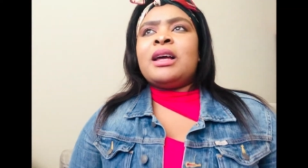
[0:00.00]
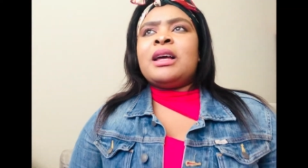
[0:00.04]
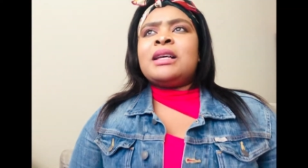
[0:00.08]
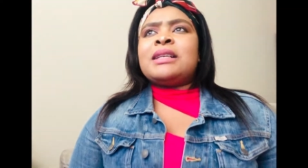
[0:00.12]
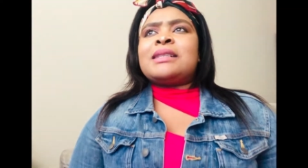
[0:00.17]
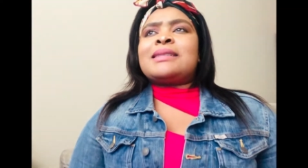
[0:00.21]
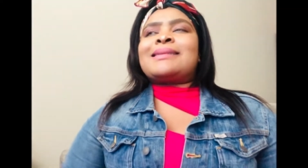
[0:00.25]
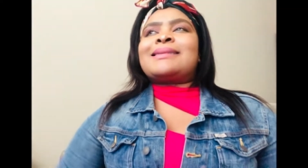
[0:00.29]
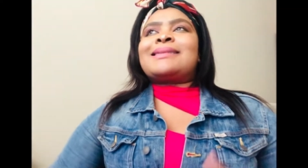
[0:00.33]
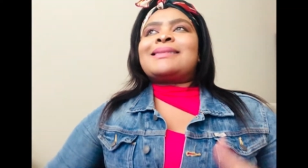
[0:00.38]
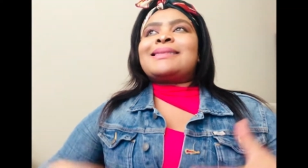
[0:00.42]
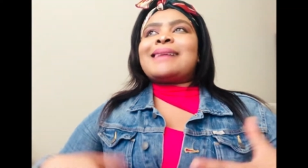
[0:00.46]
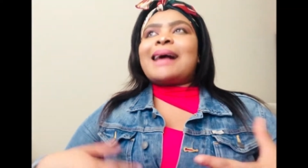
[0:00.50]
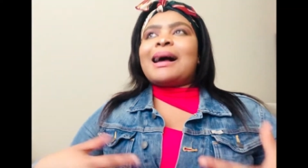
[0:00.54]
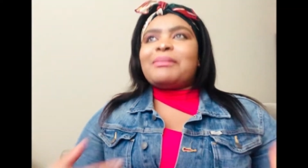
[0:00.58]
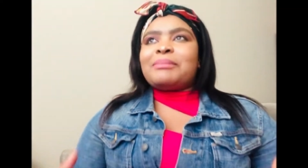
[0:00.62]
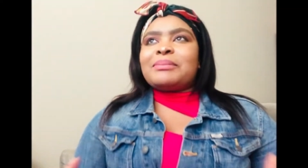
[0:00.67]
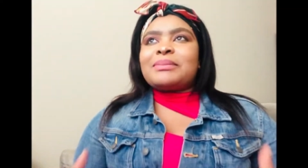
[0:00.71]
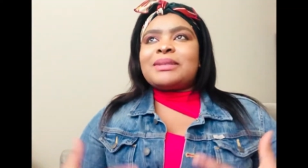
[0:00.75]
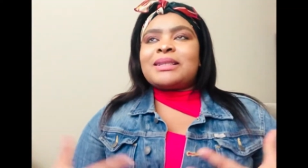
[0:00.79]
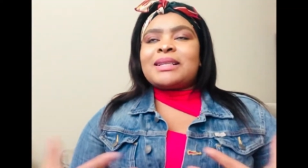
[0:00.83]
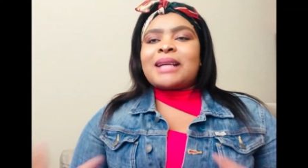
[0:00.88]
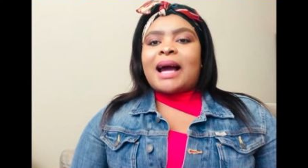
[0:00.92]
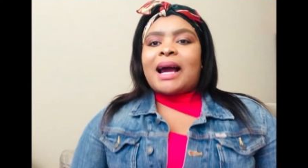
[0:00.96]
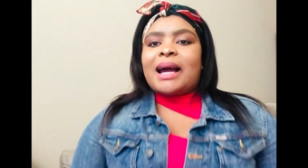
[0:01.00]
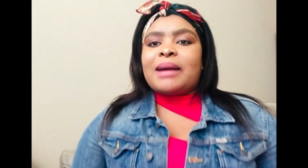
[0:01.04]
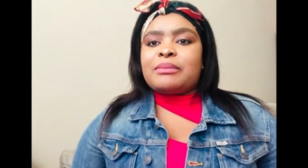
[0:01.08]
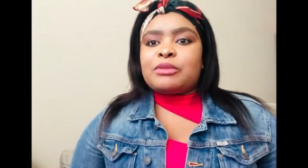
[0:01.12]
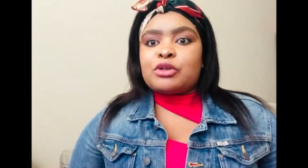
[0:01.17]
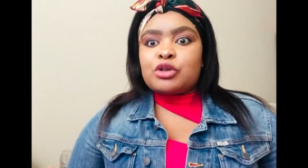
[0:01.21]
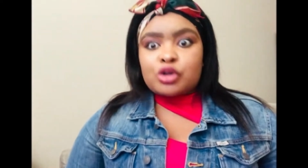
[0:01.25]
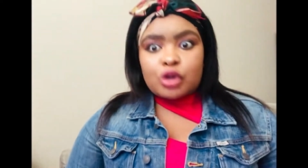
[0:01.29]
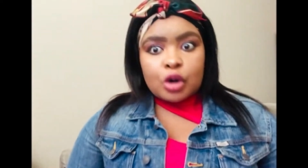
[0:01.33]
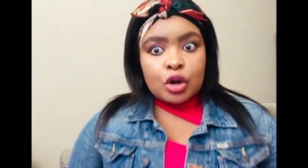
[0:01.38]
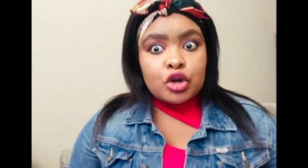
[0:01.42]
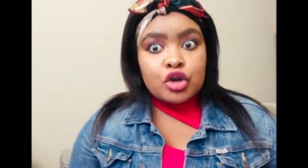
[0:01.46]

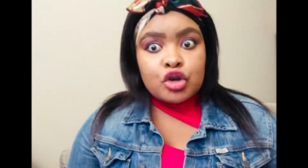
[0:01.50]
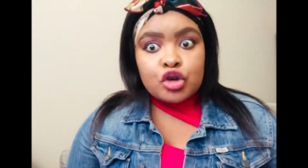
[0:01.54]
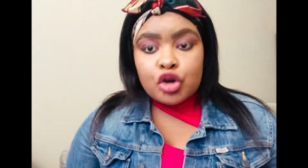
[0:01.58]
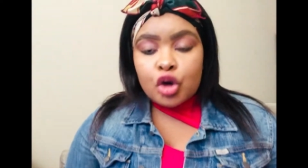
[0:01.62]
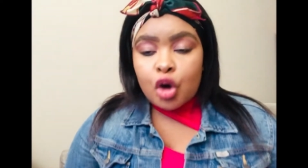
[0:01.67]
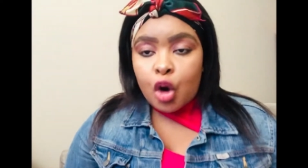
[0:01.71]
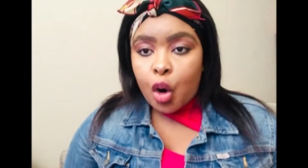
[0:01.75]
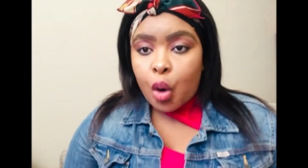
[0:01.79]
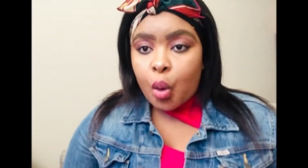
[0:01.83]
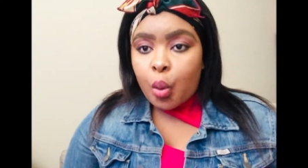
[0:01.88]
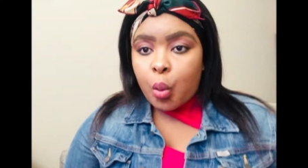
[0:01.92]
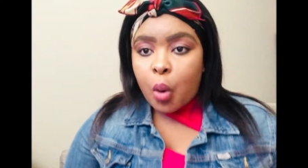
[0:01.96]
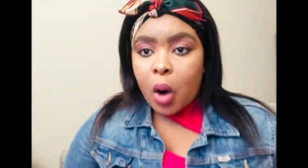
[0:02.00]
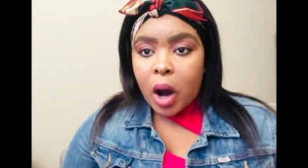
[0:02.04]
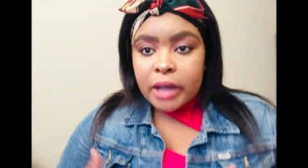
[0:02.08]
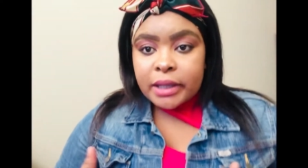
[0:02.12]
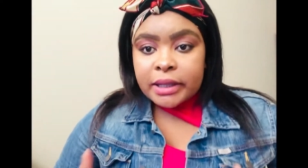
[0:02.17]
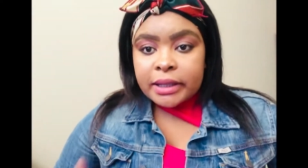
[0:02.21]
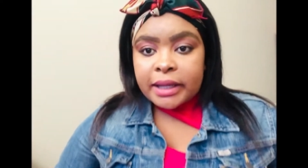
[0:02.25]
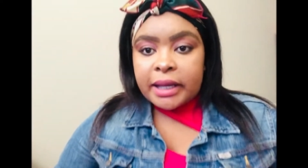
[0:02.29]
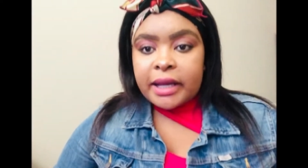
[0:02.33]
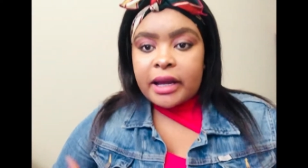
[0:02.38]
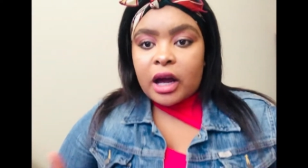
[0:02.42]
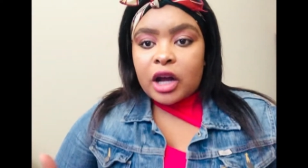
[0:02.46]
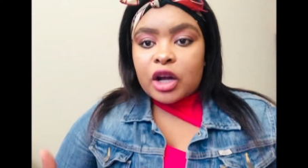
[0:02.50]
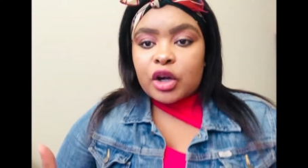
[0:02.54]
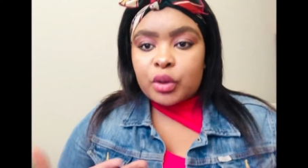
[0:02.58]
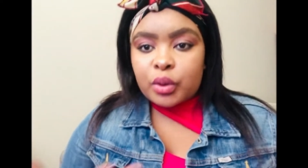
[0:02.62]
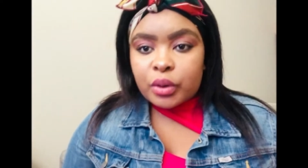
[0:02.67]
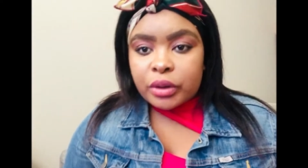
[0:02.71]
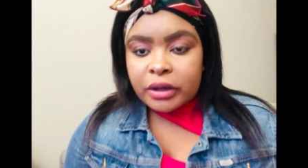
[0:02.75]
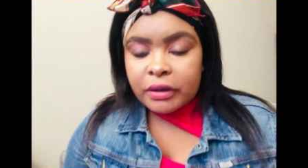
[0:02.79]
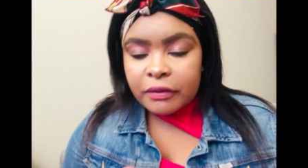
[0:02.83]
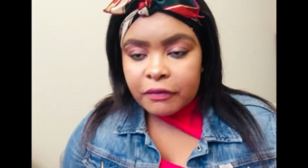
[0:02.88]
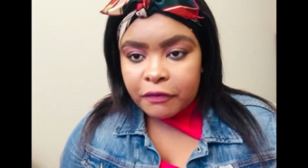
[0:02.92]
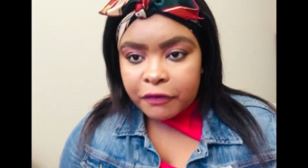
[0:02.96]
sometimes don't know what they are
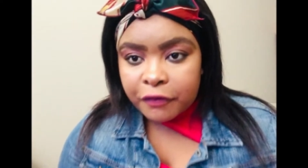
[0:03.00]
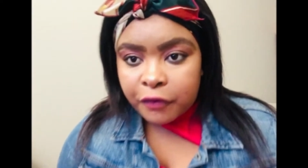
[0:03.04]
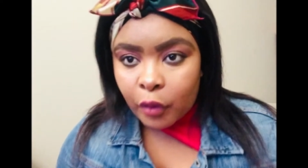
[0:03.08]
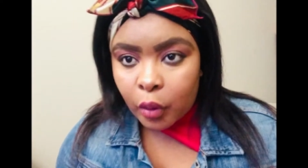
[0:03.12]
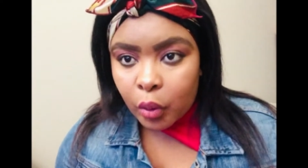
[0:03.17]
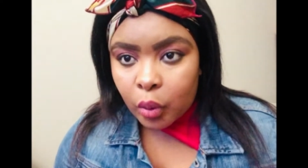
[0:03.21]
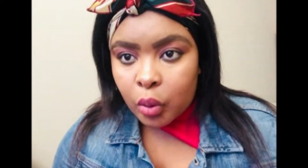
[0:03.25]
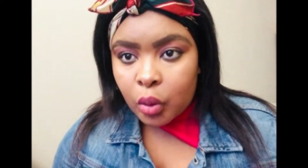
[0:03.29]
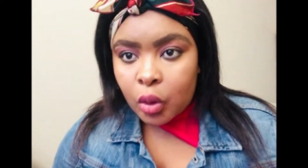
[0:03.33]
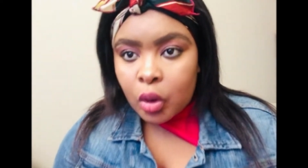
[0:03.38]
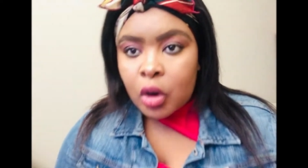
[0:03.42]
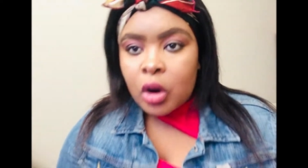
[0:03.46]
looking for.